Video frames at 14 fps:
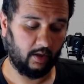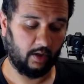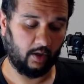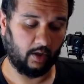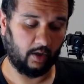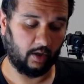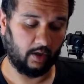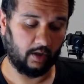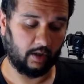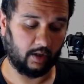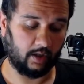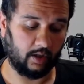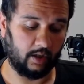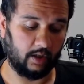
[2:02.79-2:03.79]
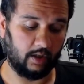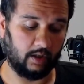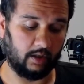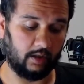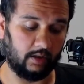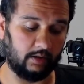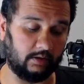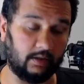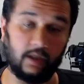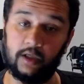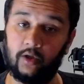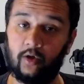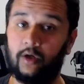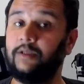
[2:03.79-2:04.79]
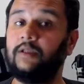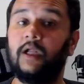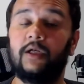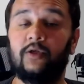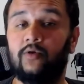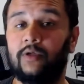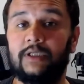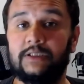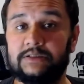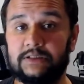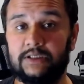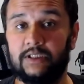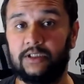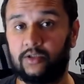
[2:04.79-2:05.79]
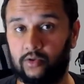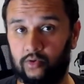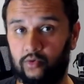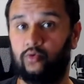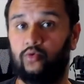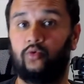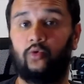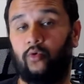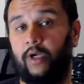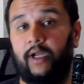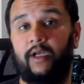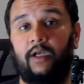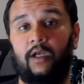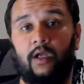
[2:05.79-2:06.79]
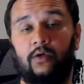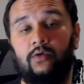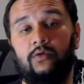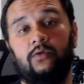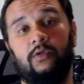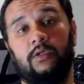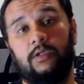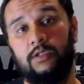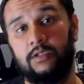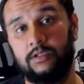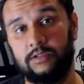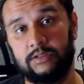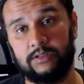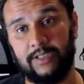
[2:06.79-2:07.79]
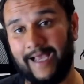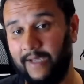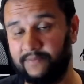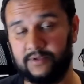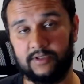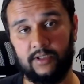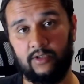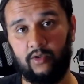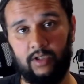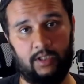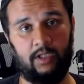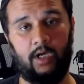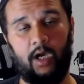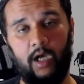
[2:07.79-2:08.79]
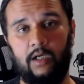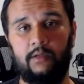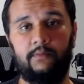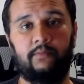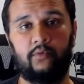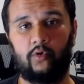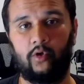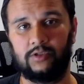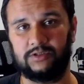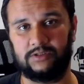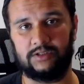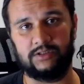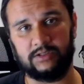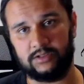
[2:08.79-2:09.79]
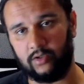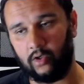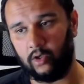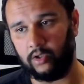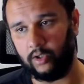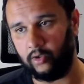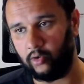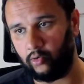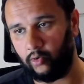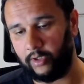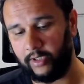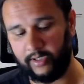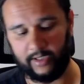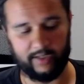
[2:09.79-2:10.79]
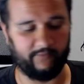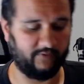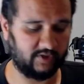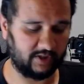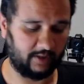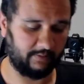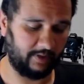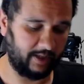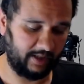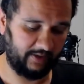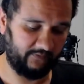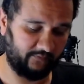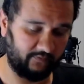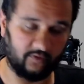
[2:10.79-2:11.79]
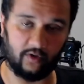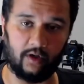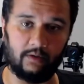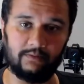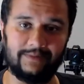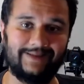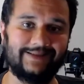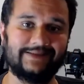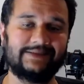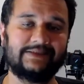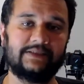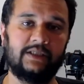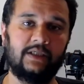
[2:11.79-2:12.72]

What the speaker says: or the recording that you are listening to right now is absolutely unprocessed audio quality which I'm getting from this